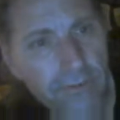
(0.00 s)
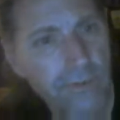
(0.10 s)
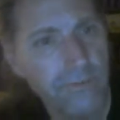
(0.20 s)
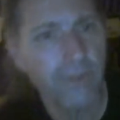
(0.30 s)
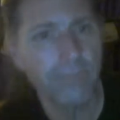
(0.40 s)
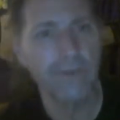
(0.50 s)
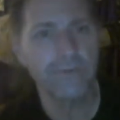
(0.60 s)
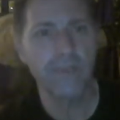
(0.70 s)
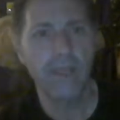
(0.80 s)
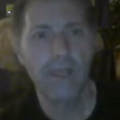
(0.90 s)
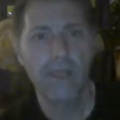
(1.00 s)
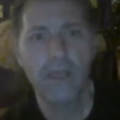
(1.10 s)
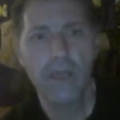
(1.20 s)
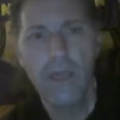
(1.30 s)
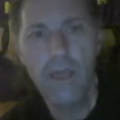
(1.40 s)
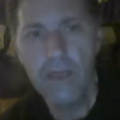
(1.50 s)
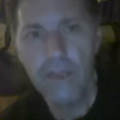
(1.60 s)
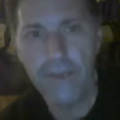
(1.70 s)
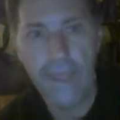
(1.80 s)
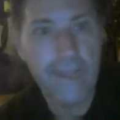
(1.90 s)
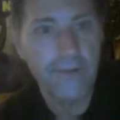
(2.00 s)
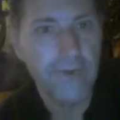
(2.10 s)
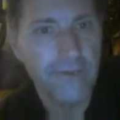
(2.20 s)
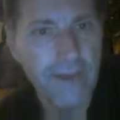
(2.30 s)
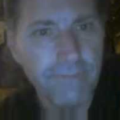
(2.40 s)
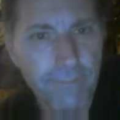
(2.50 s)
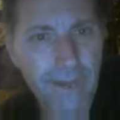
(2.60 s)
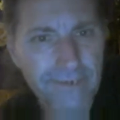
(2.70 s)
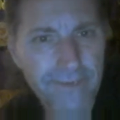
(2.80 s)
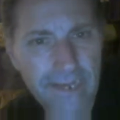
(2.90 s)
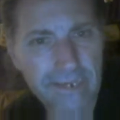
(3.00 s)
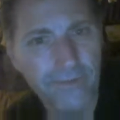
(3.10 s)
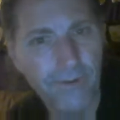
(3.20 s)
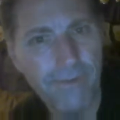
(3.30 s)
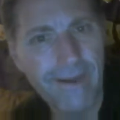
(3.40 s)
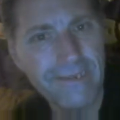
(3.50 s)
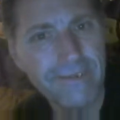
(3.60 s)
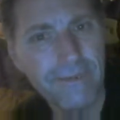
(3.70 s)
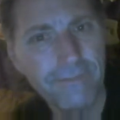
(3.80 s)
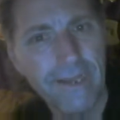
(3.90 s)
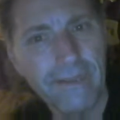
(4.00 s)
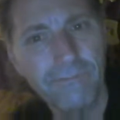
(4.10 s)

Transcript: Caruso approaching an angry Neville backstage and reminds him that